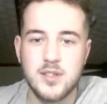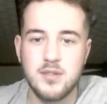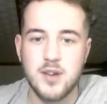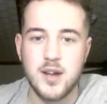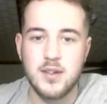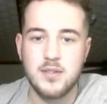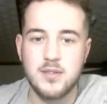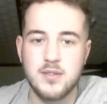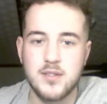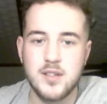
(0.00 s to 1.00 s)
Right.
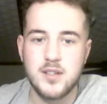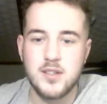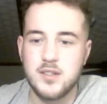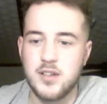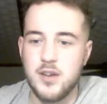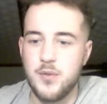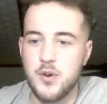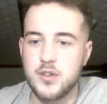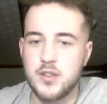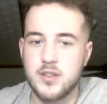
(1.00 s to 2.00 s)

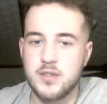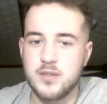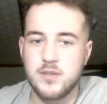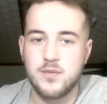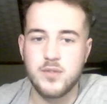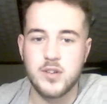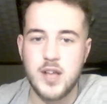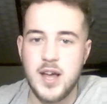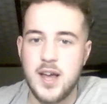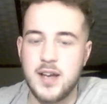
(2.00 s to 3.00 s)
Rook
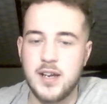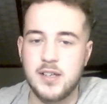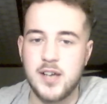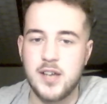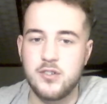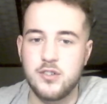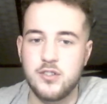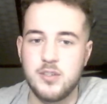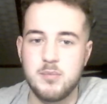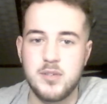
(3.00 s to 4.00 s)
there, and then that is
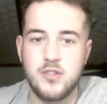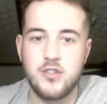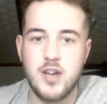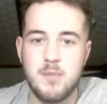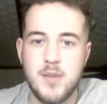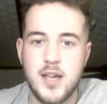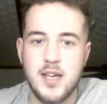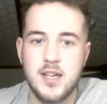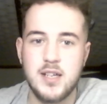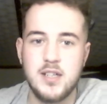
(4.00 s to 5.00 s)
just simply checkmate.